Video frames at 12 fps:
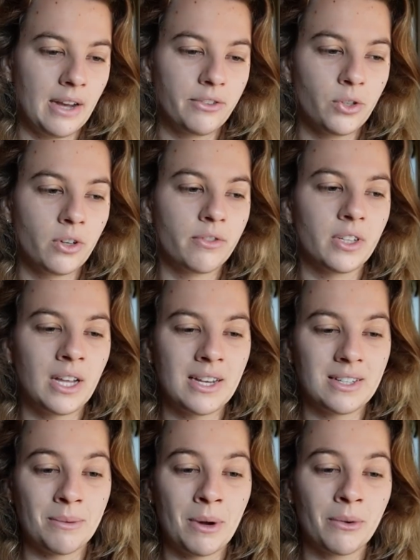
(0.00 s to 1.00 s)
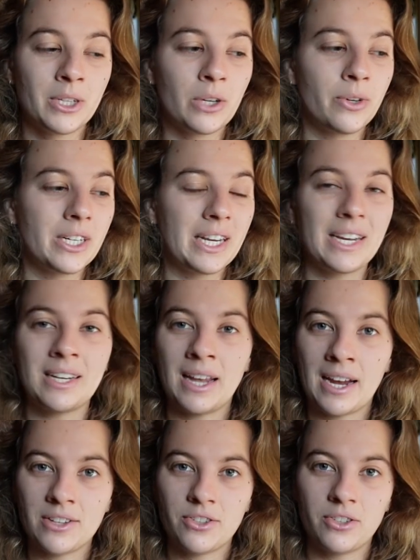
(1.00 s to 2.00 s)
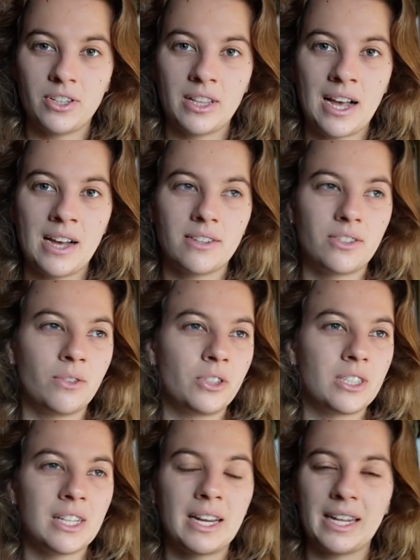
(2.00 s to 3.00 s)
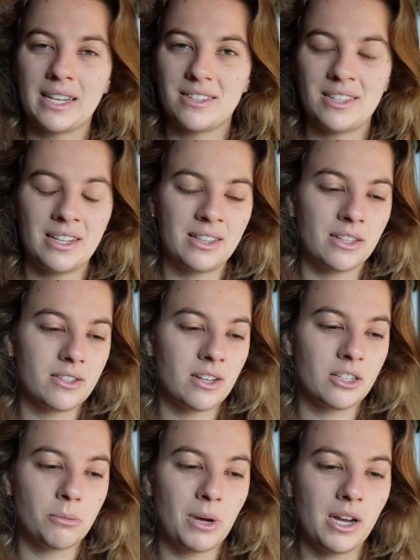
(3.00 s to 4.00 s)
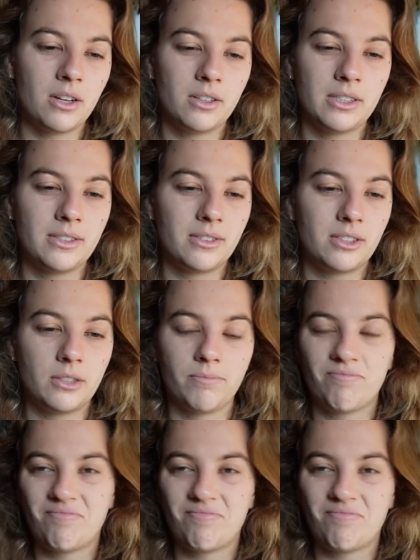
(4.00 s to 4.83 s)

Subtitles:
I've sort of realized I'm not really going to get an answer to that, so just letting it sit in the slush pile is...